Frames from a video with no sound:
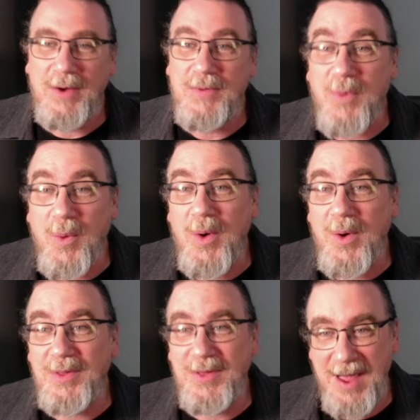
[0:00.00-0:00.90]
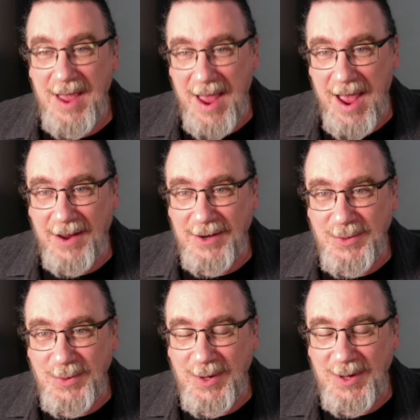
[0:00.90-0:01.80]
for the
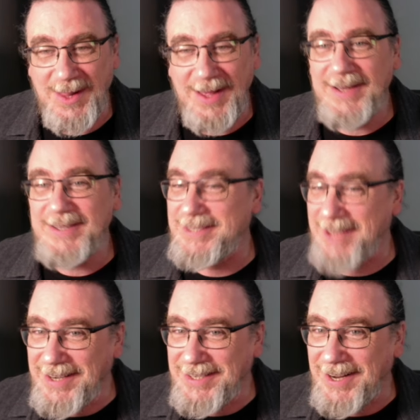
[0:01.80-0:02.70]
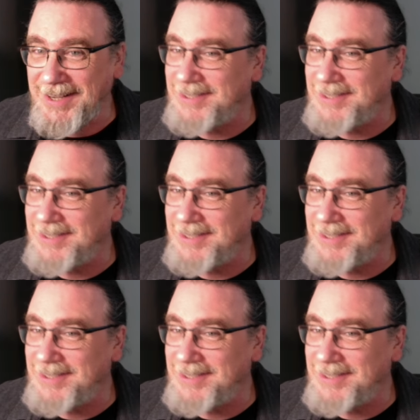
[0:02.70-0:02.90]
actual session.